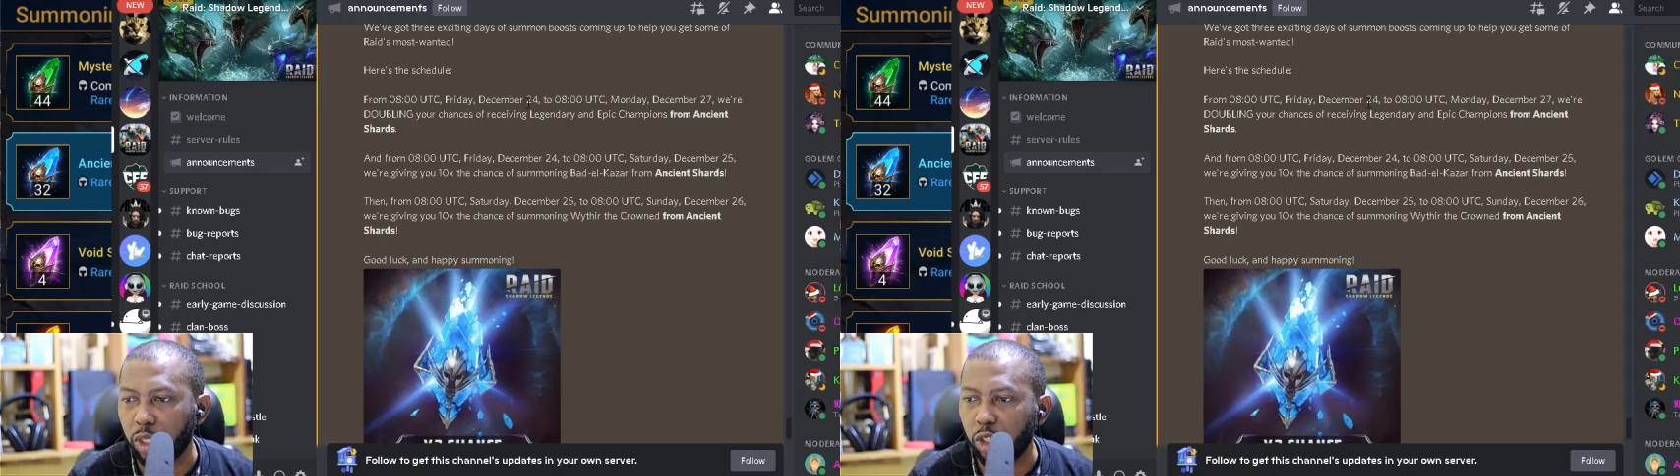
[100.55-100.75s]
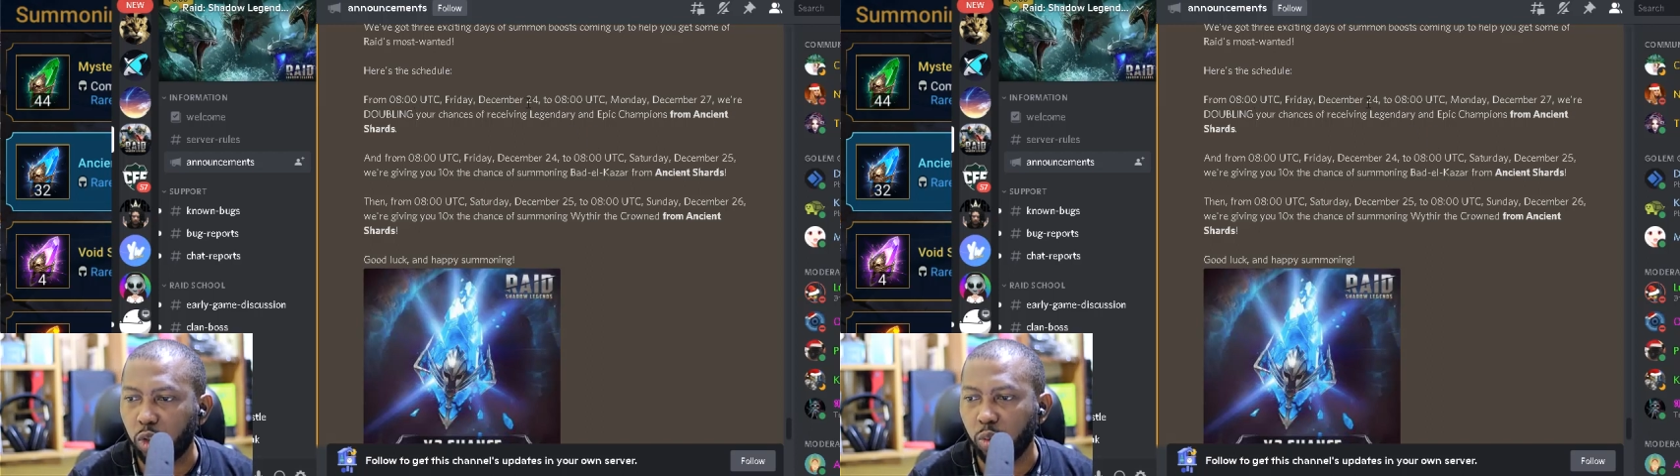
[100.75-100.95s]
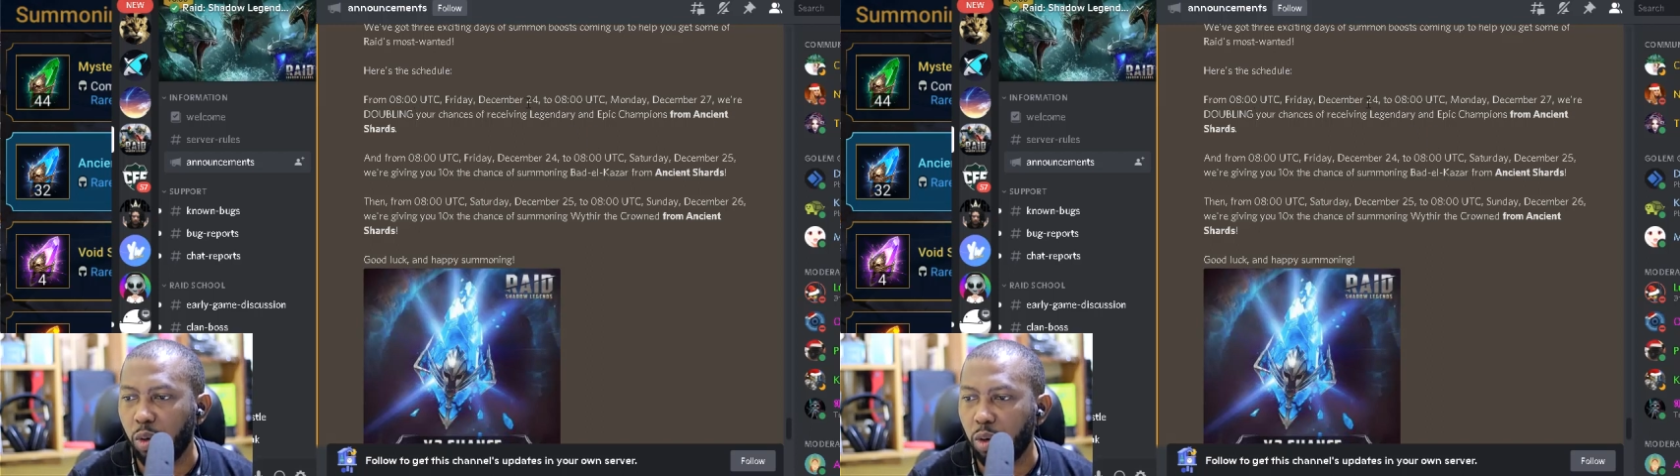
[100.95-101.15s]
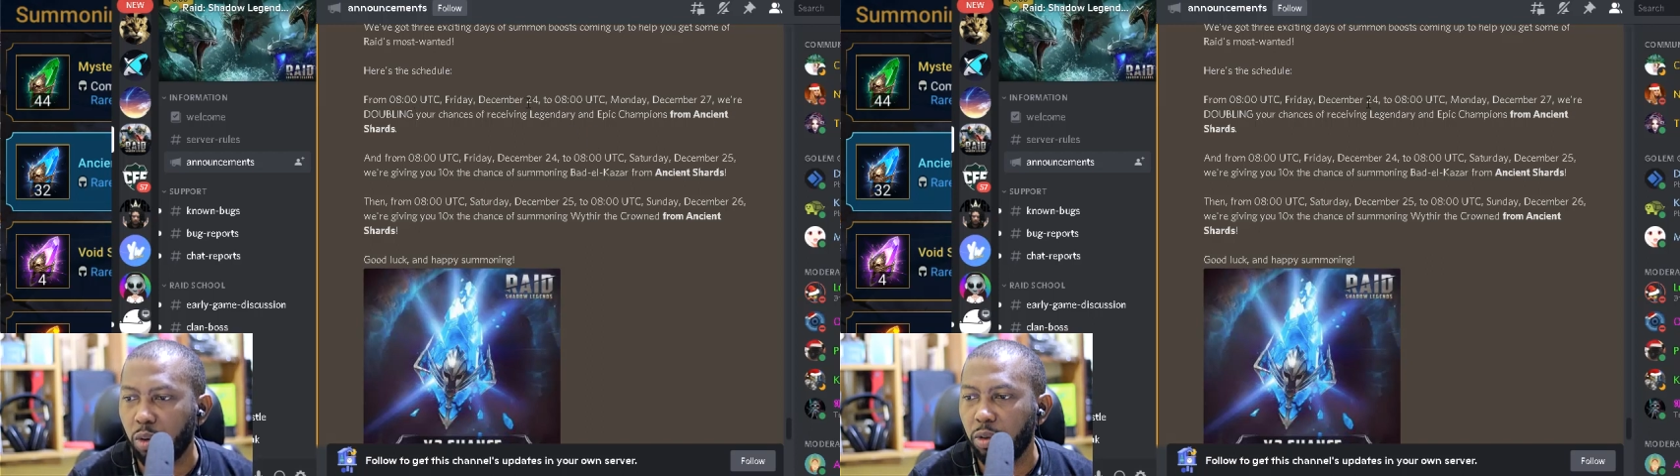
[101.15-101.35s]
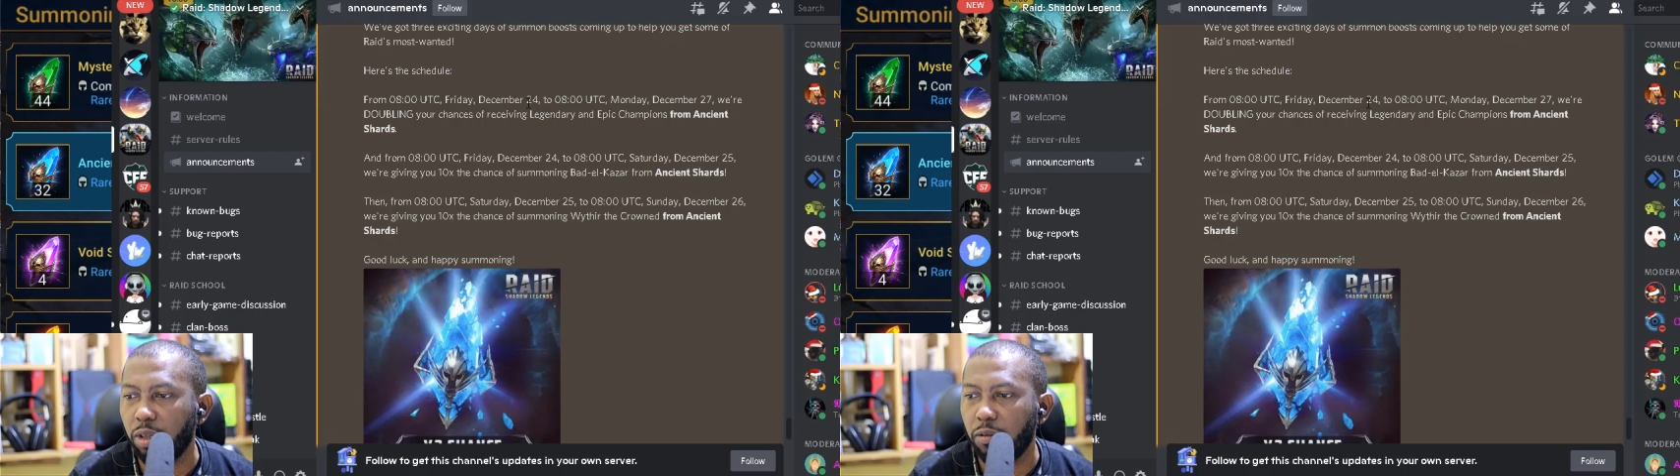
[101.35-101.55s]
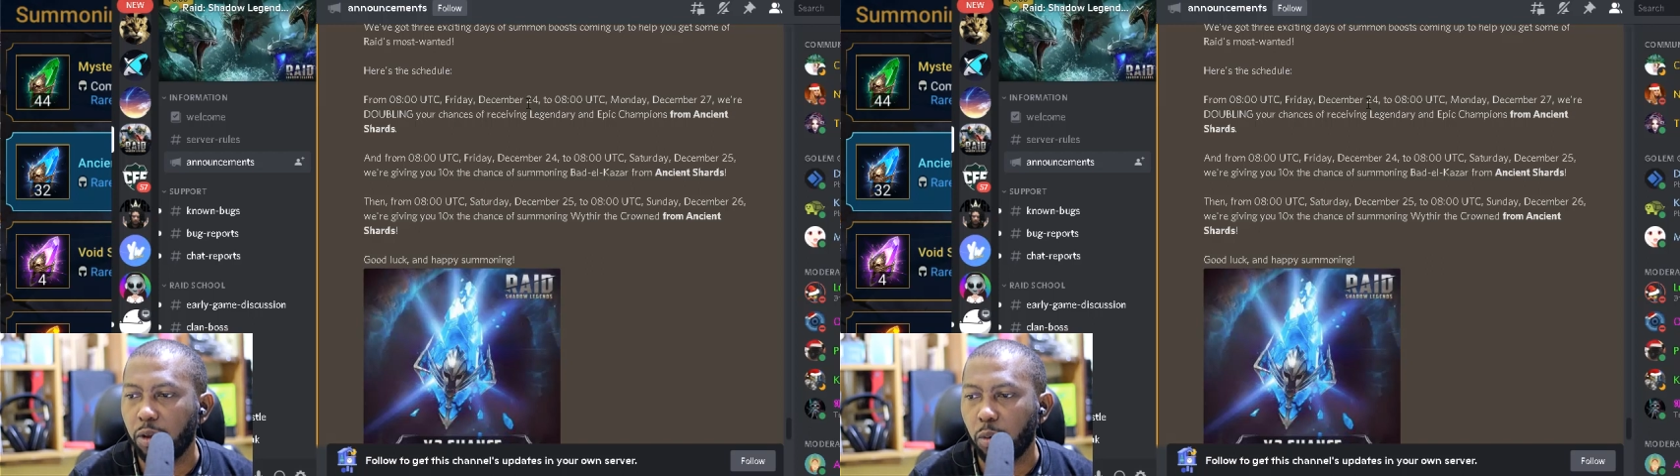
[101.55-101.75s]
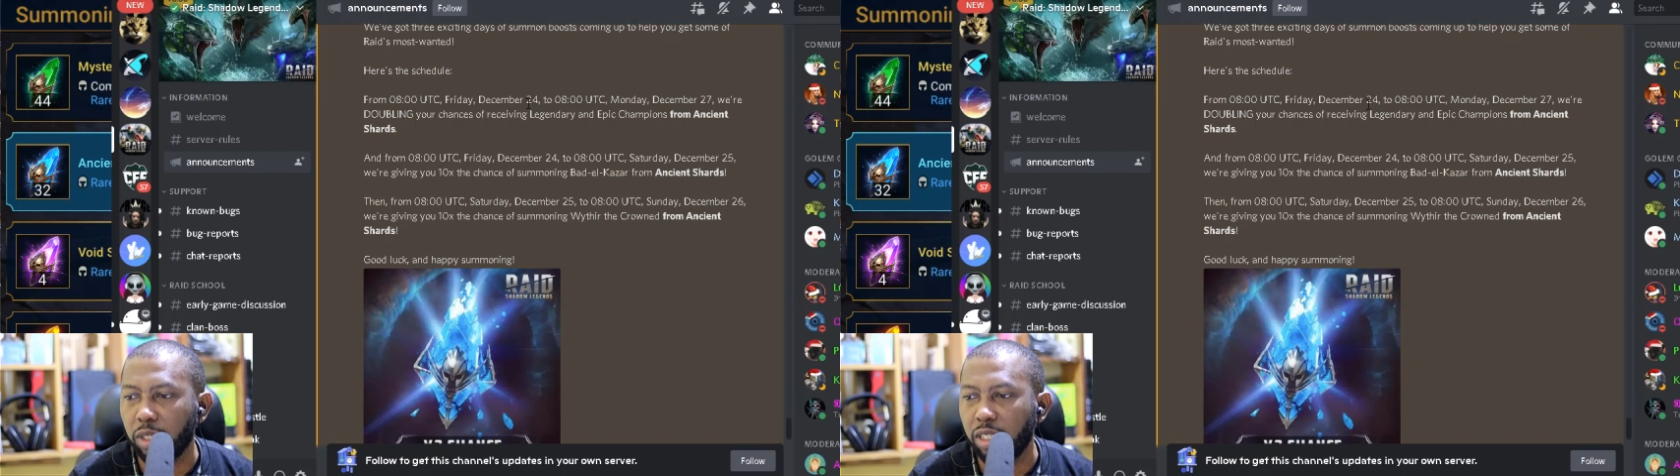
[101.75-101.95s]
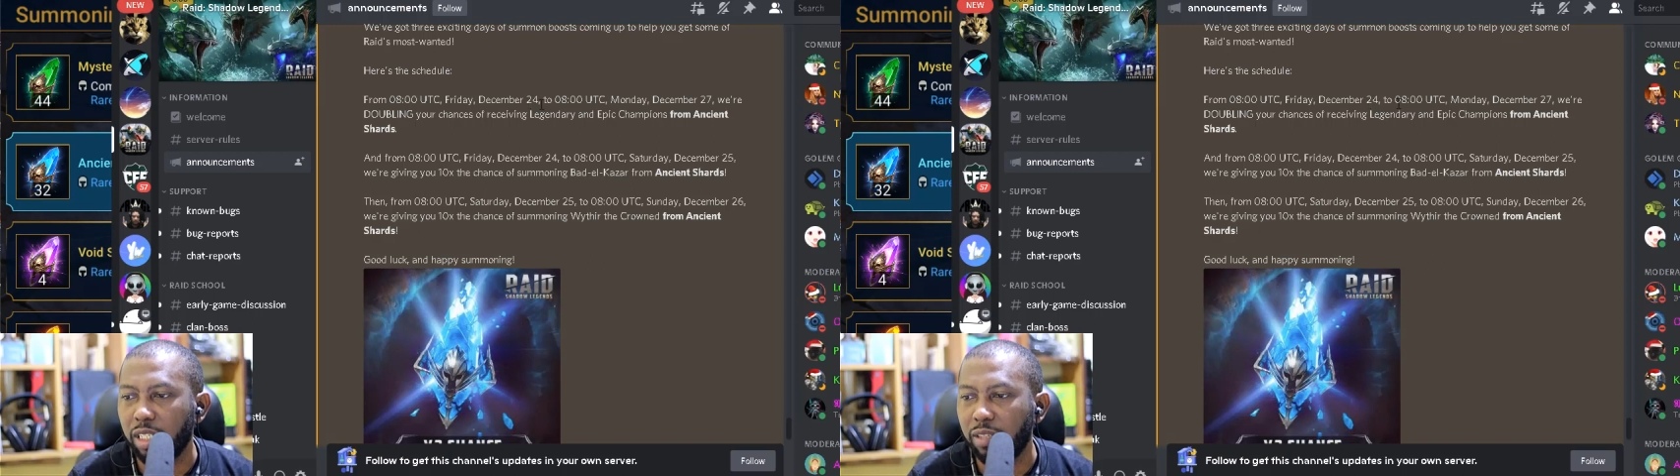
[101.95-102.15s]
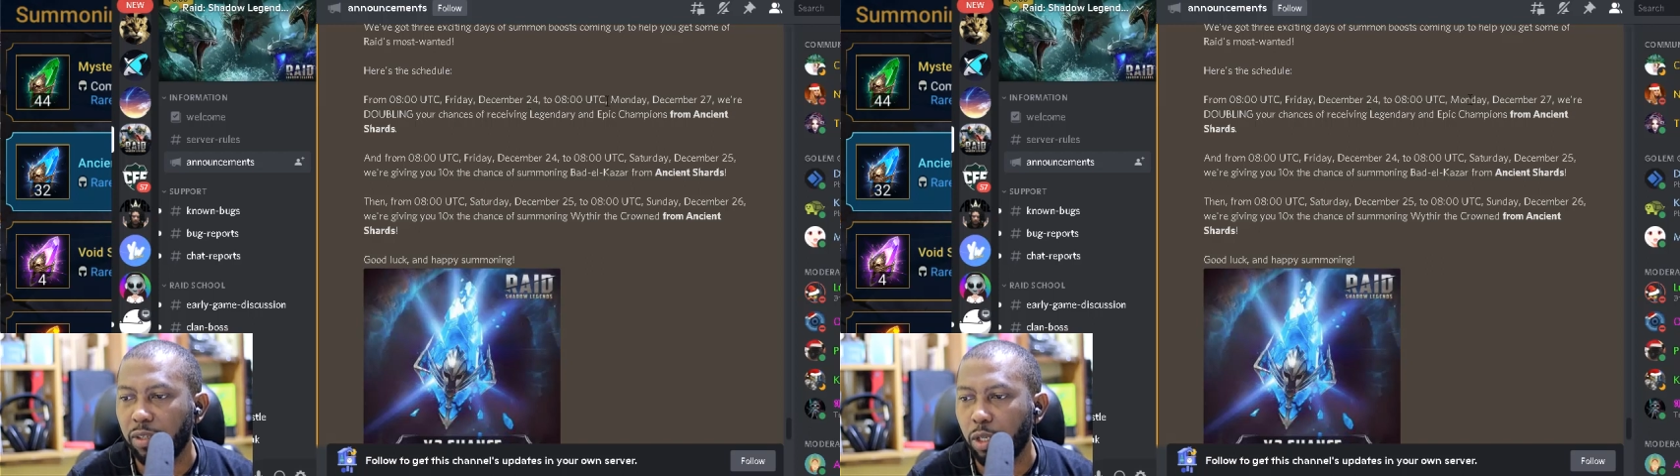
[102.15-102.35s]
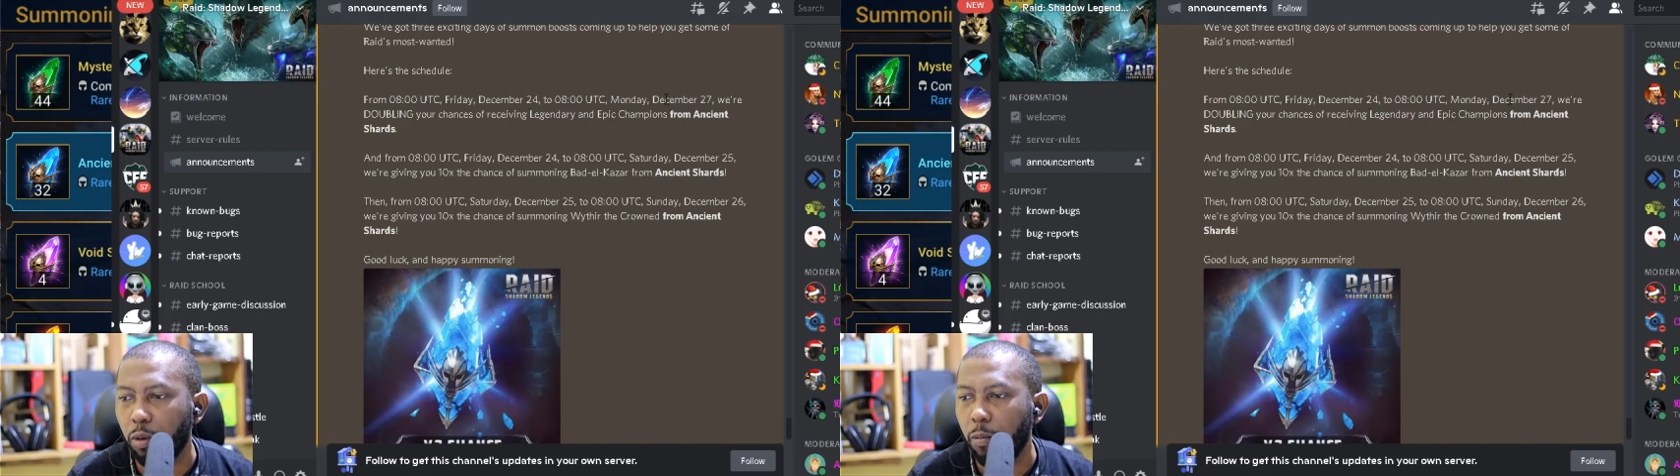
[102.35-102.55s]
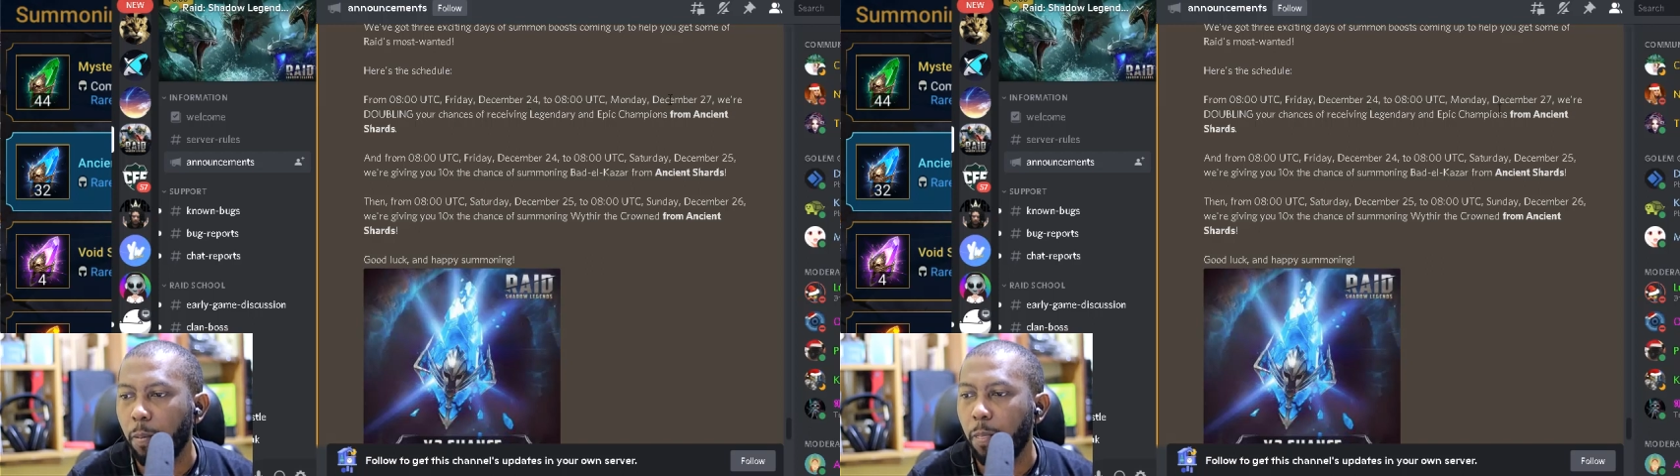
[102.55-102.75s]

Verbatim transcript: which is tomorrow, if you're watching this video.